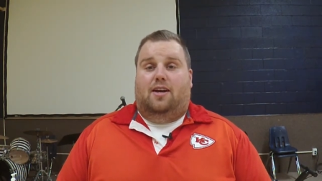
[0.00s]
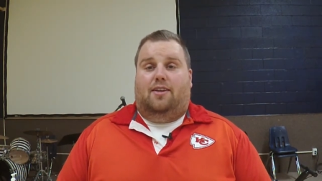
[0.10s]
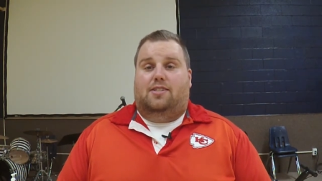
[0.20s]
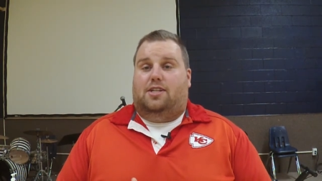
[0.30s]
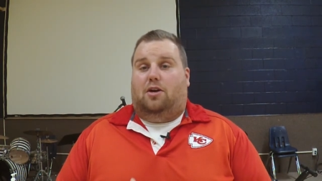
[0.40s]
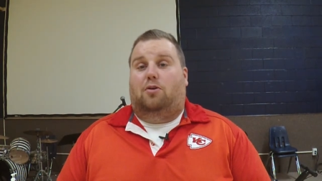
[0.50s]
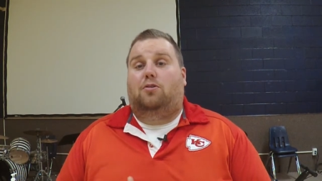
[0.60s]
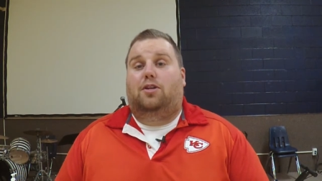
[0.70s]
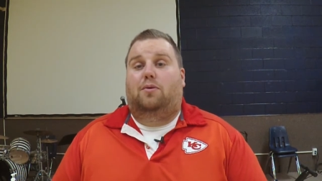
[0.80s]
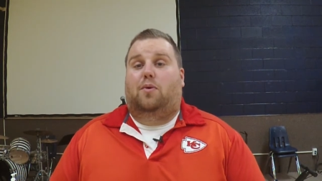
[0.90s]
And it's the
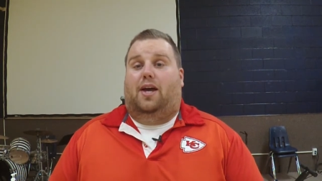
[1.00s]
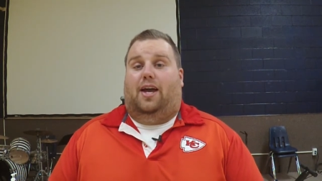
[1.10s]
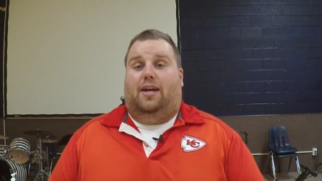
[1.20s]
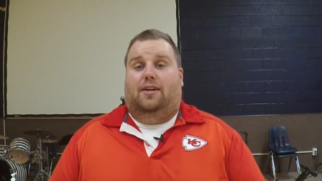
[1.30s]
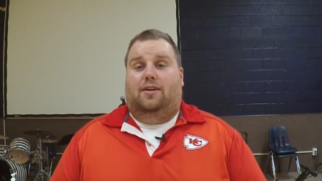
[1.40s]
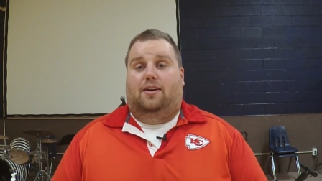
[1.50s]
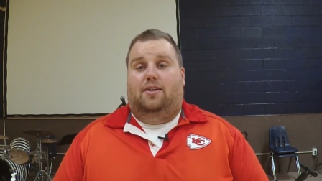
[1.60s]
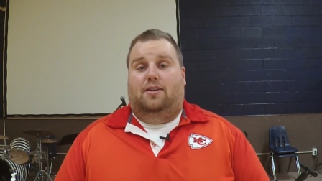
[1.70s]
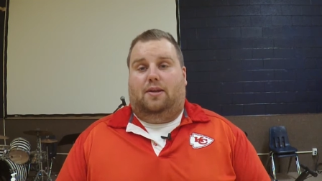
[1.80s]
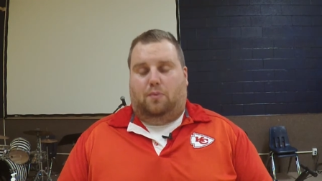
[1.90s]
only way
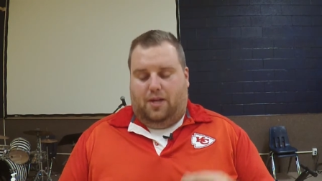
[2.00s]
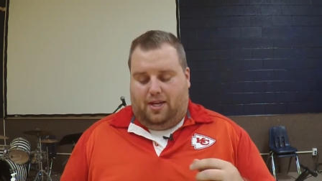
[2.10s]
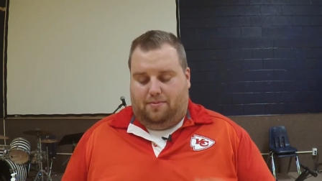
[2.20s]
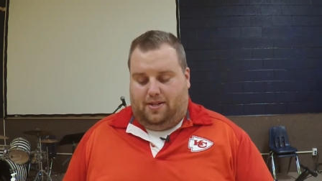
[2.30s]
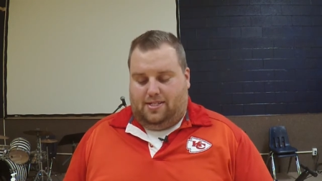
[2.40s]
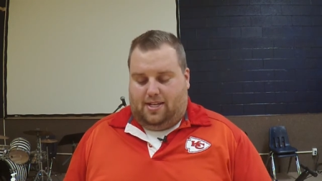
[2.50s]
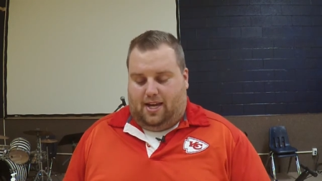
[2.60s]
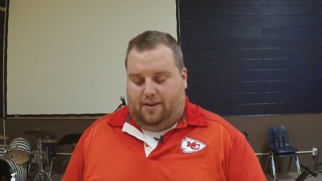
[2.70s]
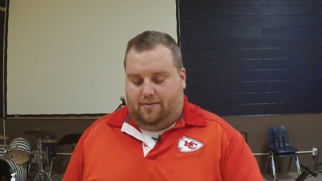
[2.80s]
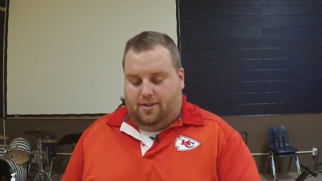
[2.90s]
that we can be
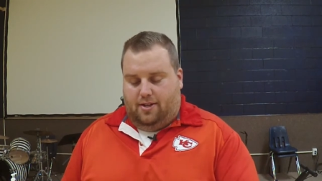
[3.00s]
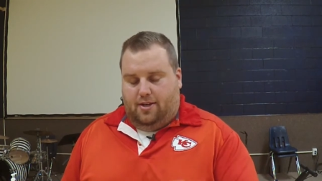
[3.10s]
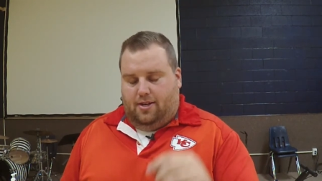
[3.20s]
saved.